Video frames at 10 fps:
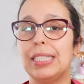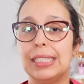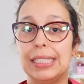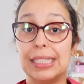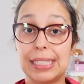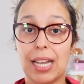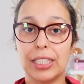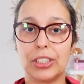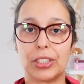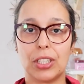
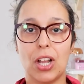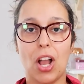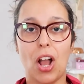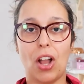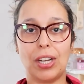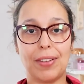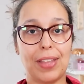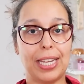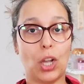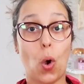Desire. Are
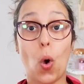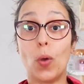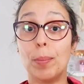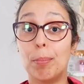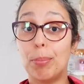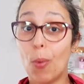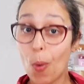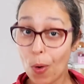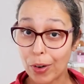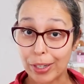they on
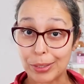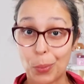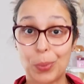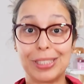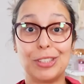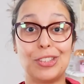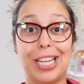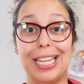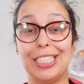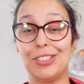board with the
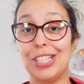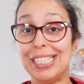change,